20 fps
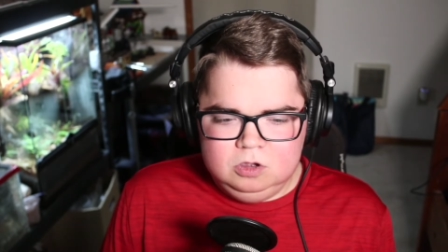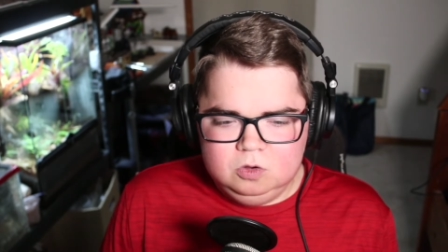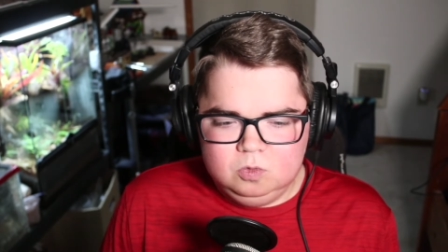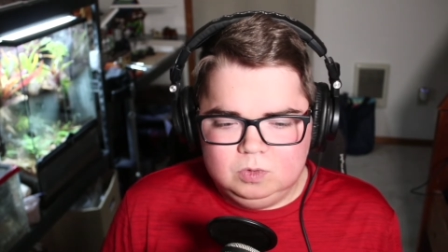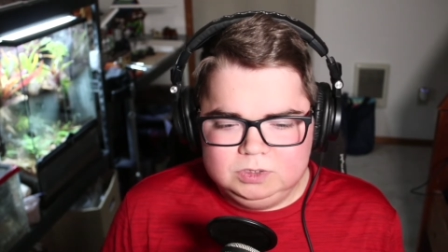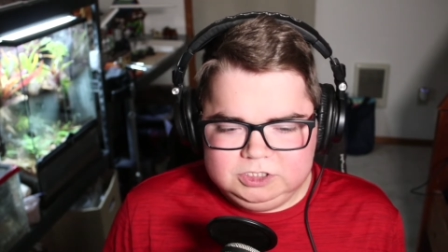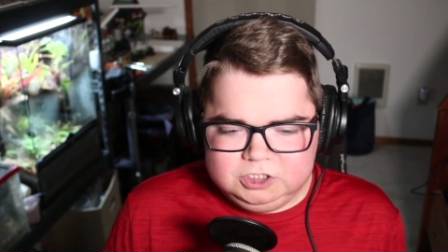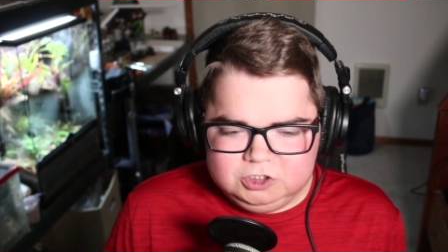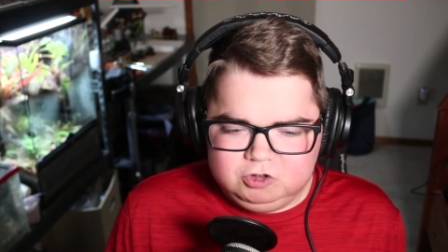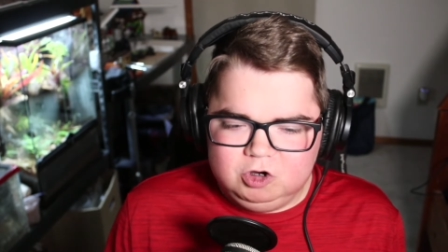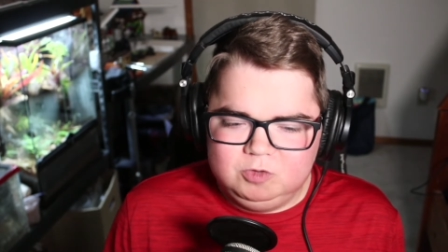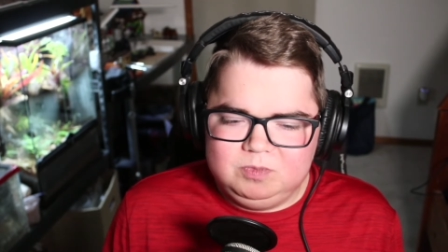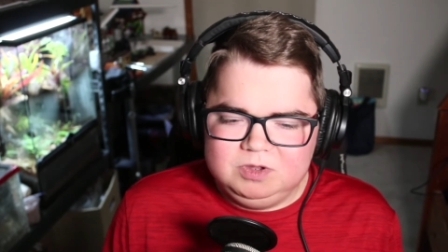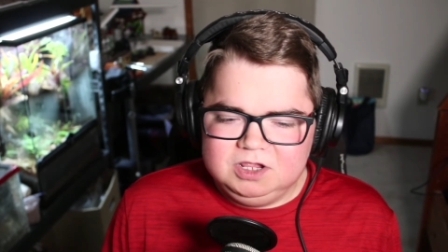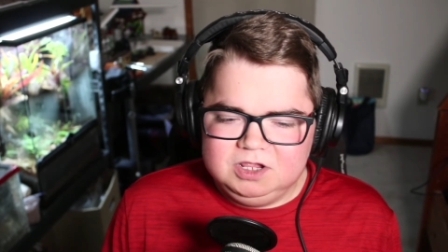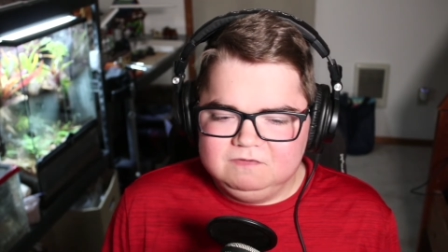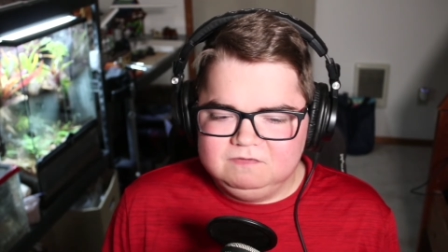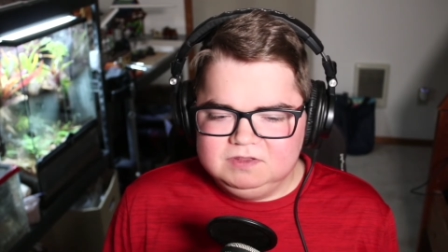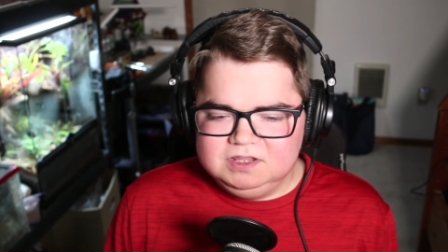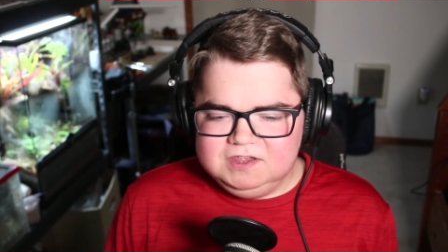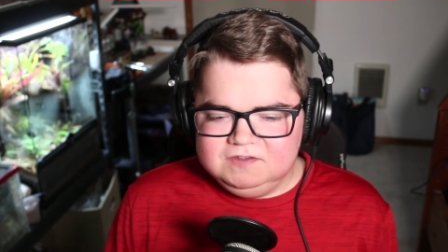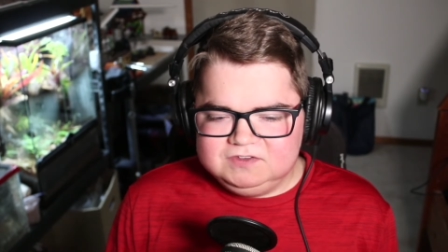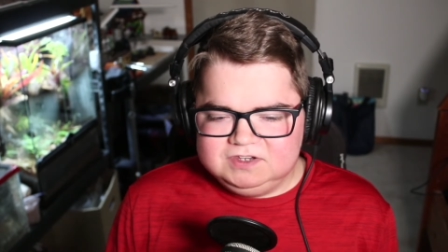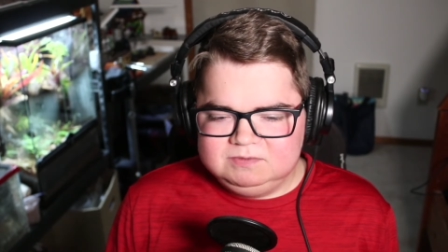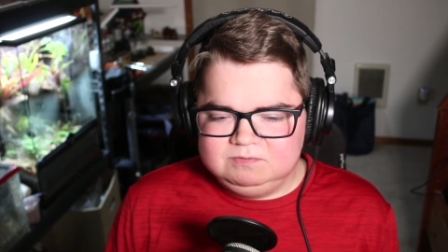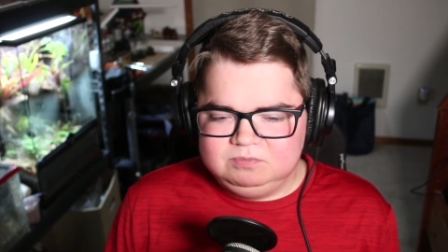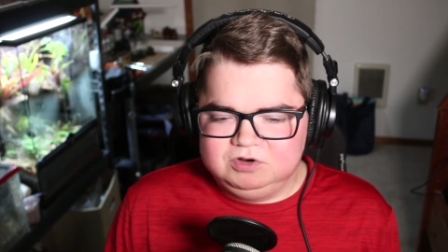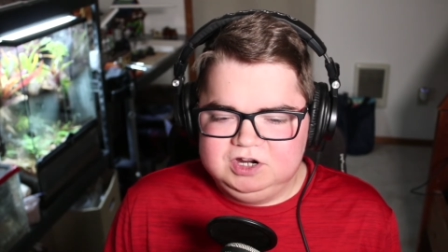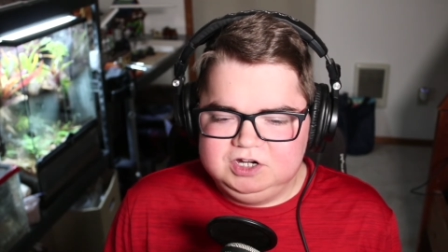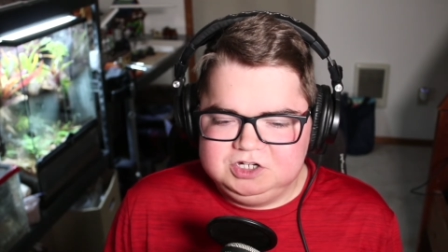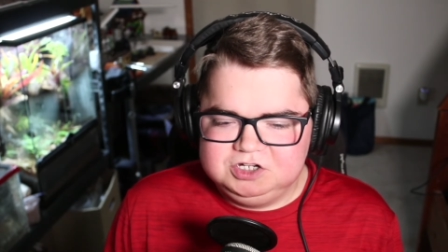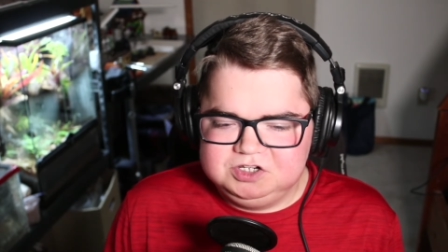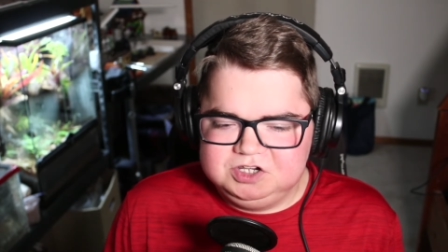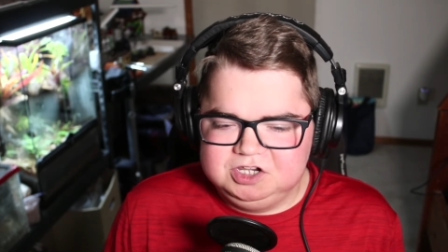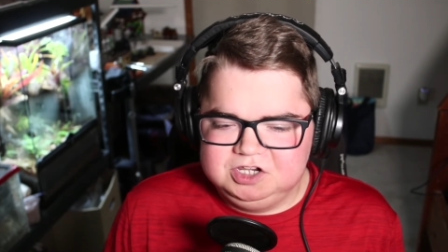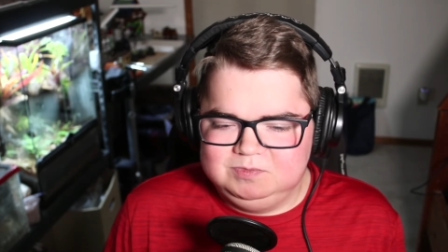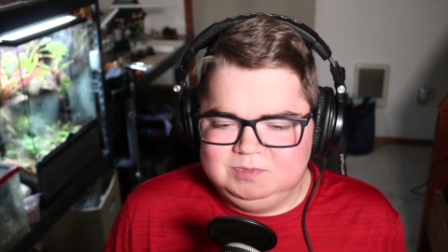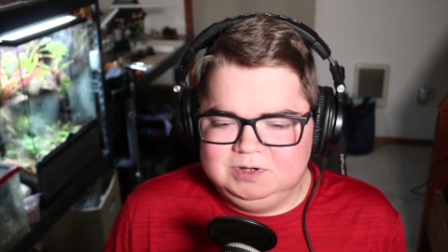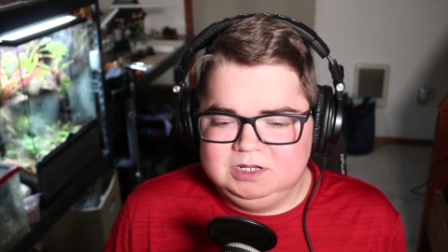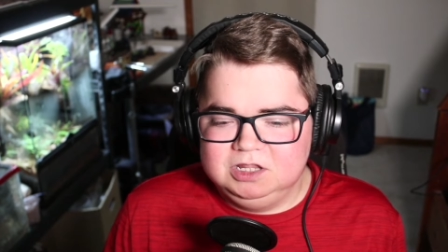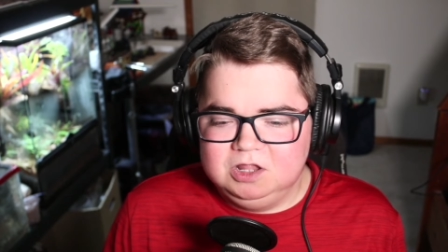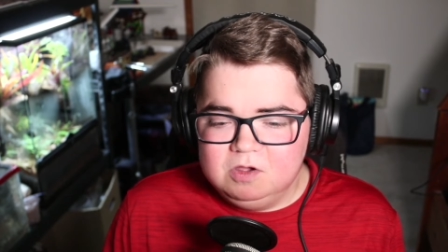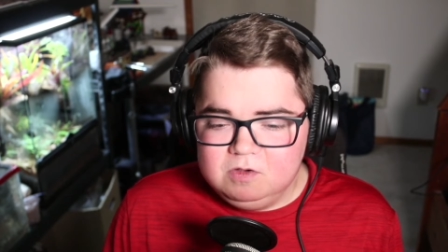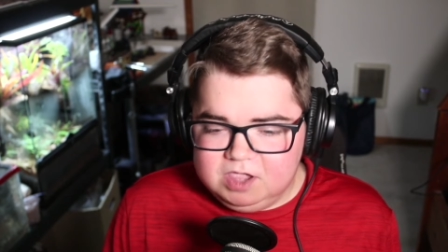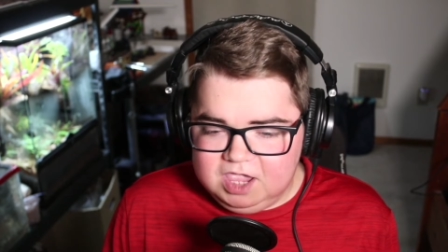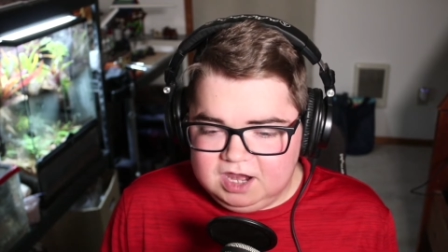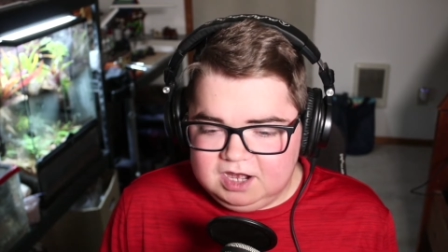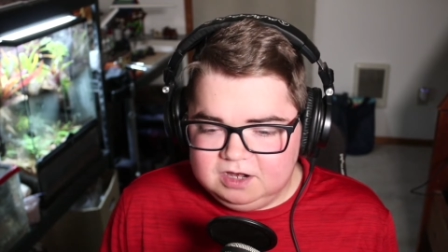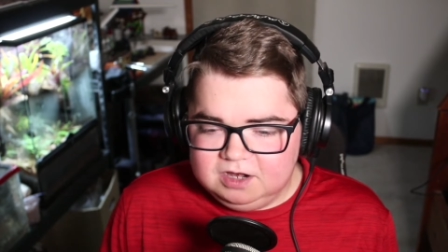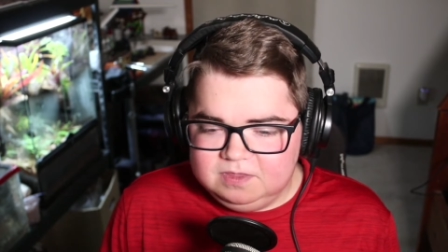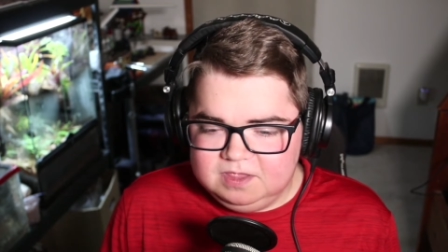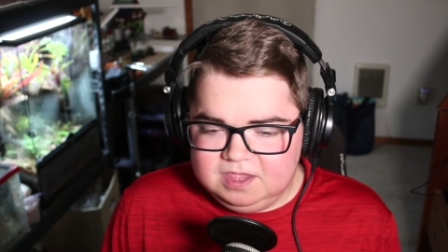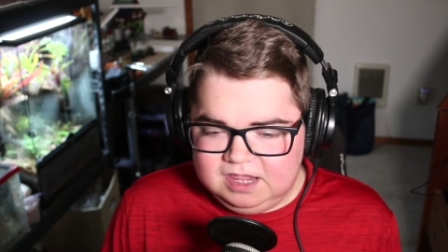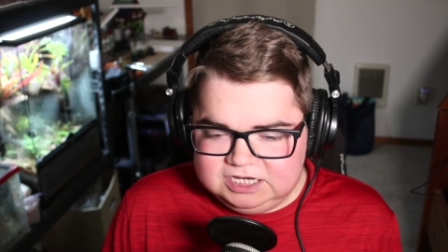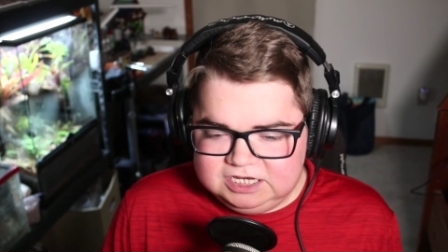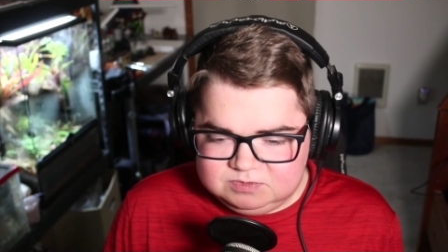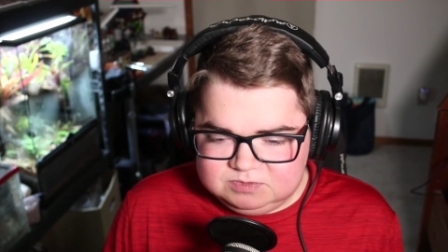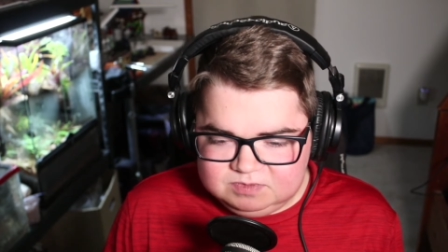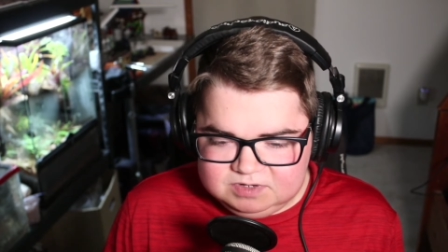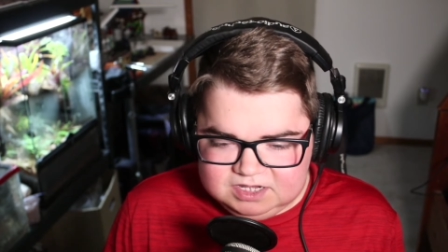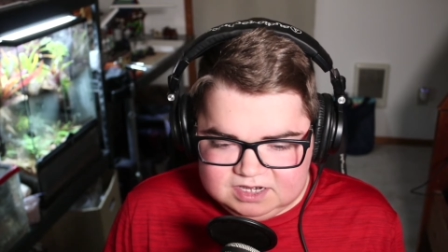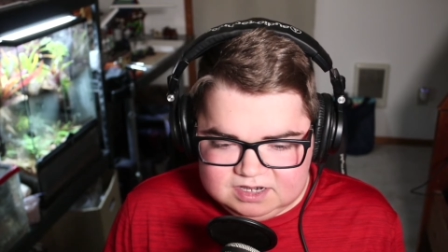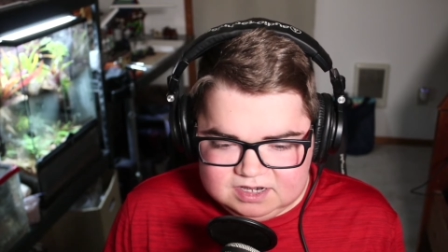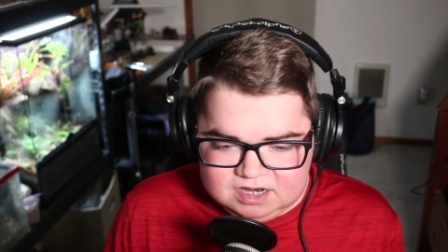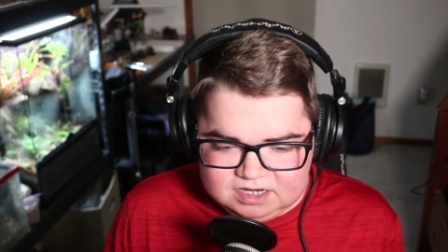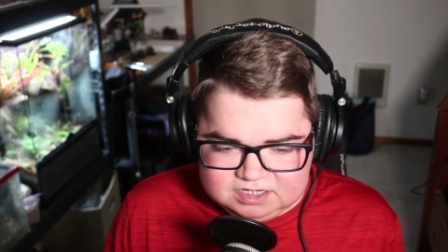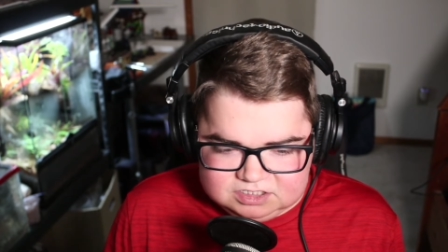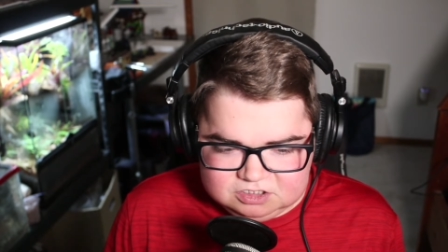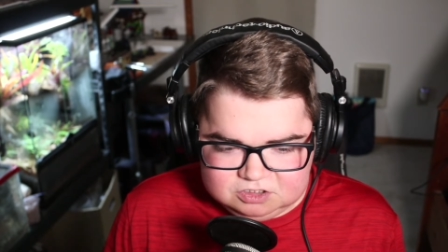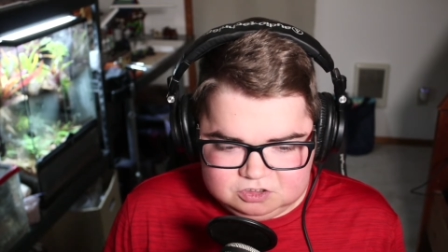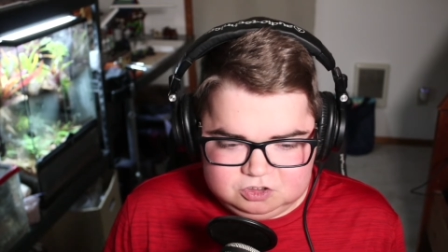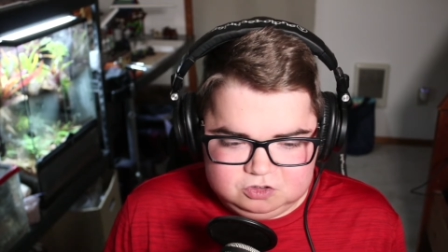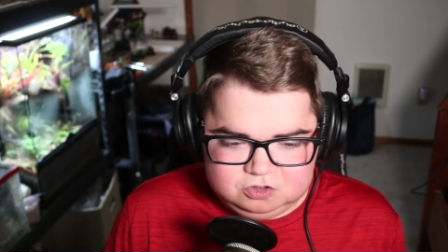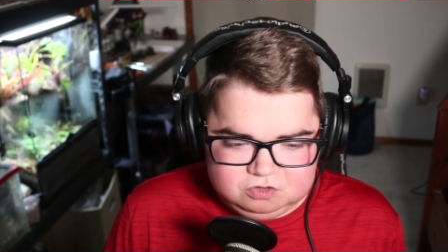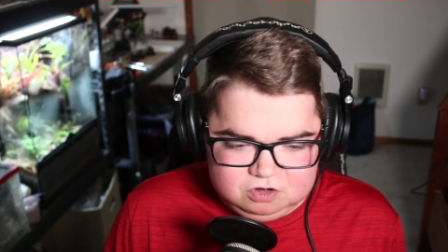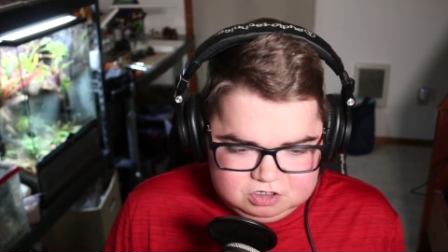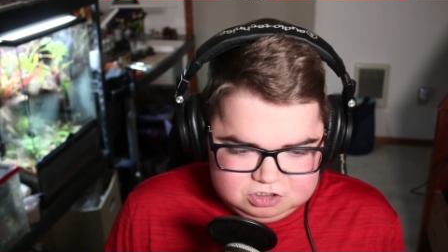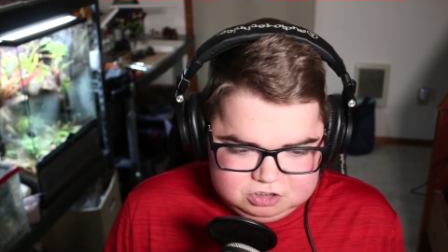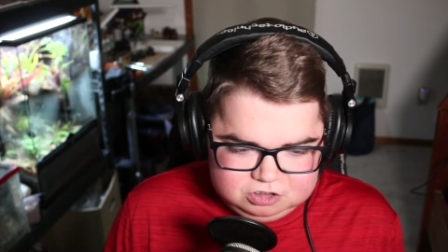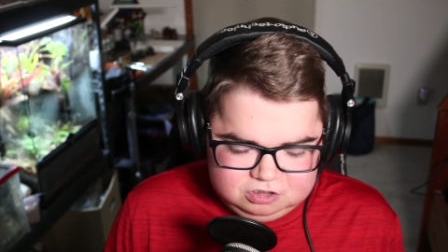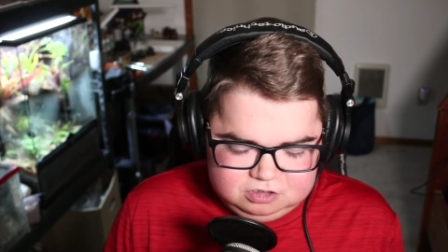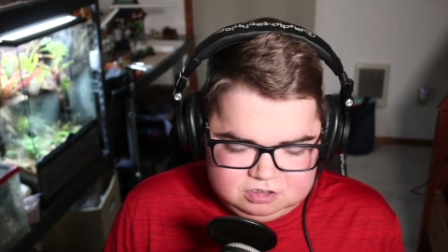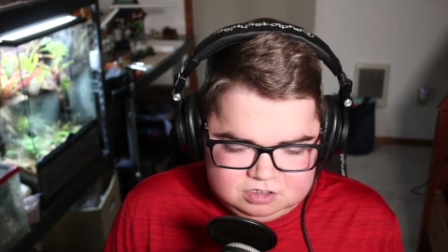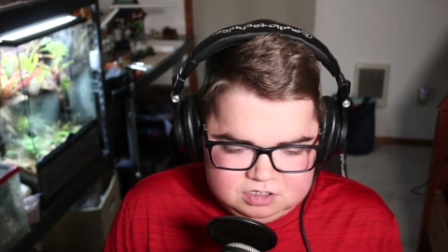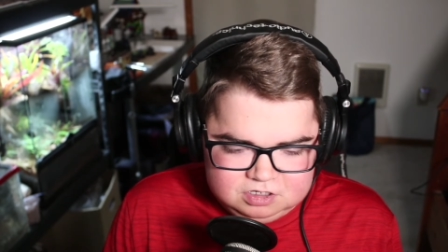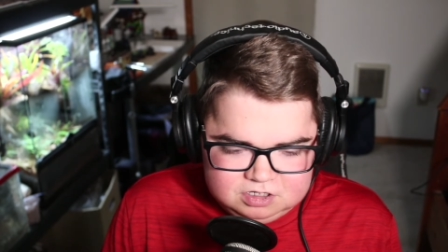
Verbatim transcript: Once a grouping of leaves and branches has been located, the ants begin nest construction.